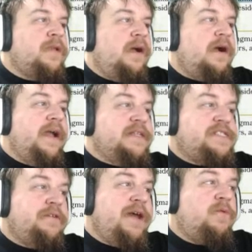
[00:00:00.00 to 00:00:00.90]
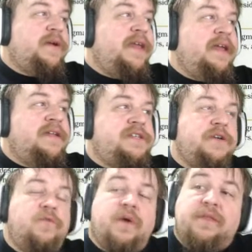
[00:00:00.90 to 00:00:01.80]
Alright, so now we're getting
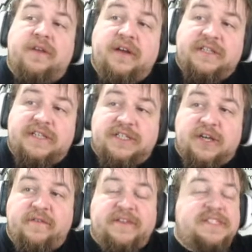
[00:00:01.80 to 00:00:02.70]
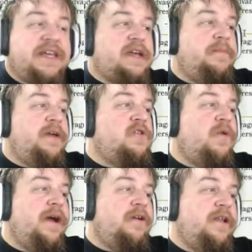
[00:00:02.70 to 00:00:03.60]
into what are the goods and services that can be
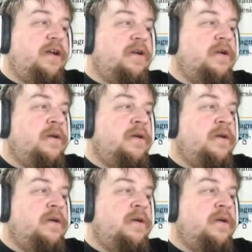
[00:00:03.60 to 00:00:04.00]
acquired here.